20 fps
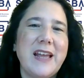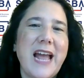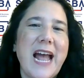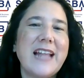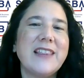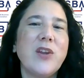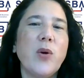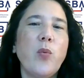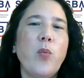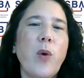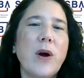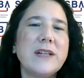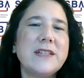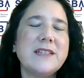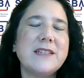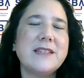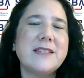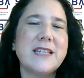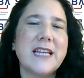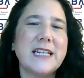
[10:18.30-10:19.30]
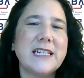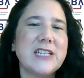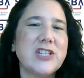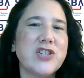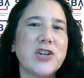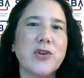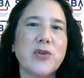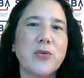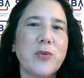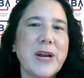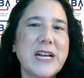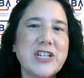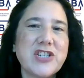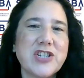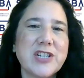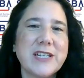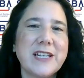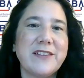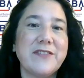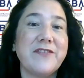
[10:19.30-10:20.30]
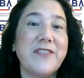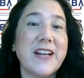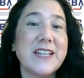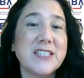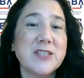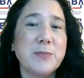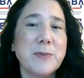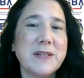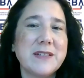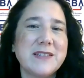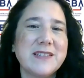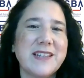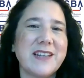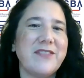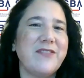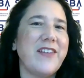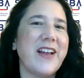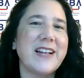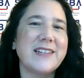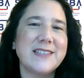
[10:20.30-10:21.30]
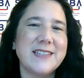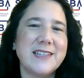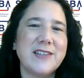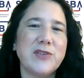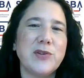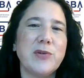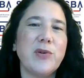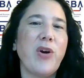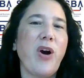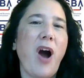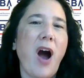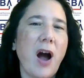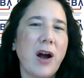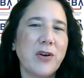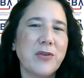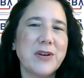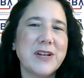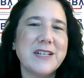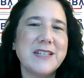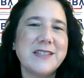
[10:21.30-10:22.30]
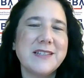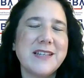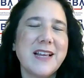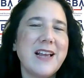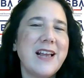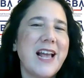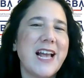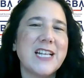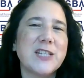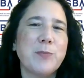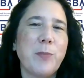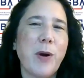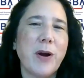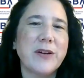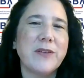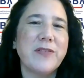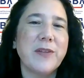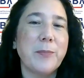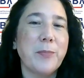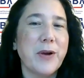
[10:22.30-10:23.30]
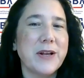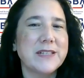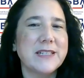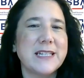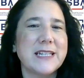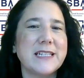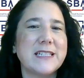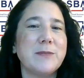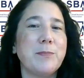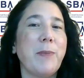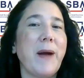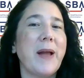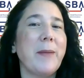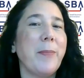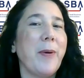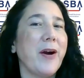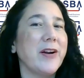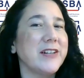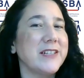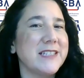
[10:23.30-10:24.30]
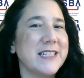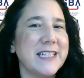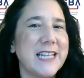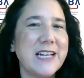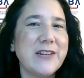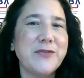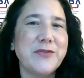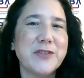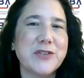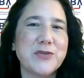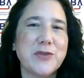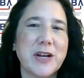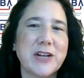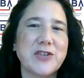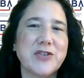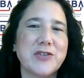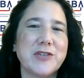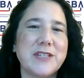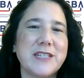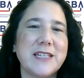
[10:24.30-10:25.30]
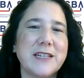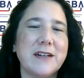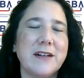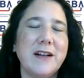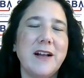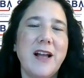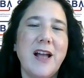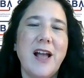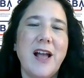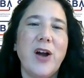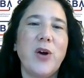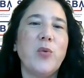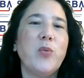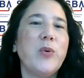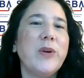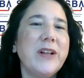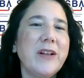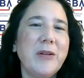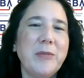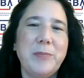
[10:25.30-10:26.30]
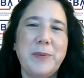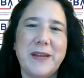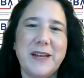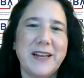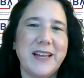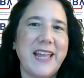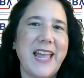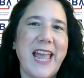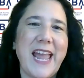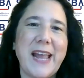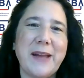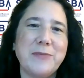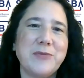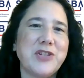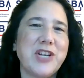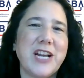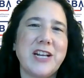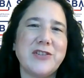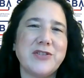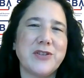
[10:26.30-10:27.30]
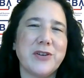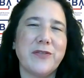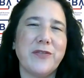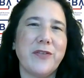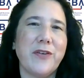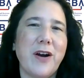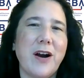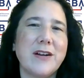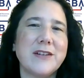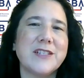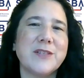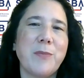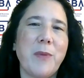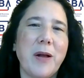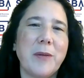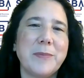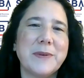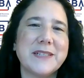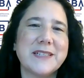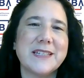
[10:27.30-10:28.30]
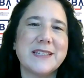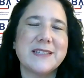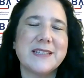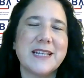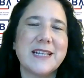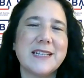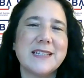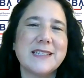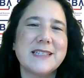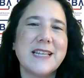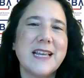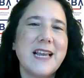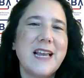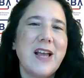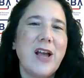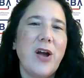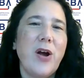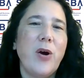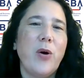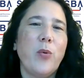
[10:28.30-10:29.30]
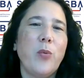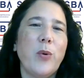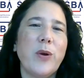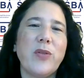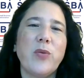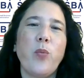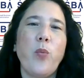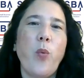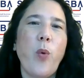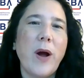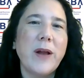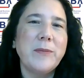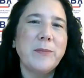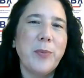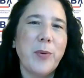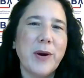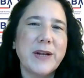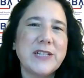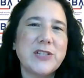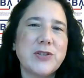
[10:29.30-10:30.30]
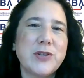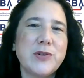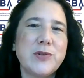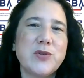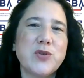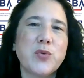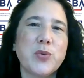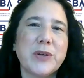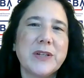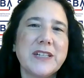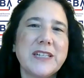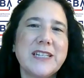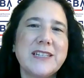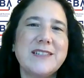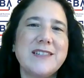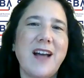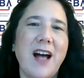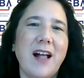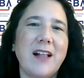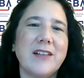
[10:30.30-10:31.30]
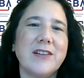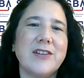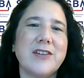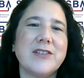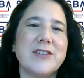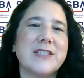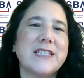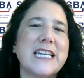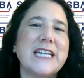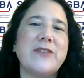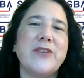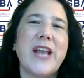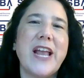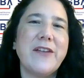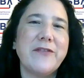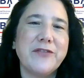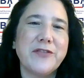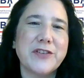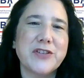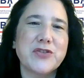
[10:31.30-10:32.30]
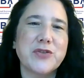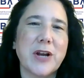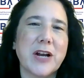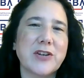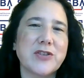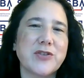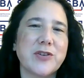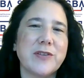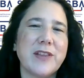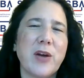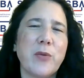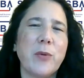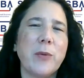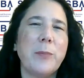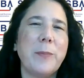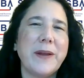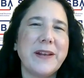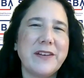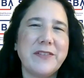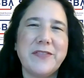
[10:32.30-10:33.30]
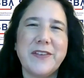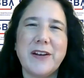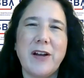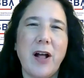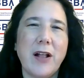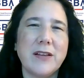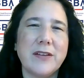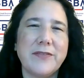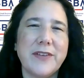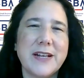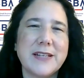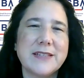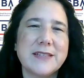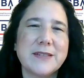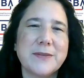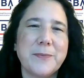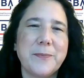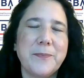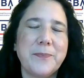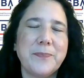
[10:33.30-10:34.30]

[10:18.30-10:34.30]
And the once-in-a-generation investments advancing through Congress as part of the president's bipartisan infrastructure deal will be a game changer for our small businesses, with $1.2 trillion in infrastructure that will benefit all of us.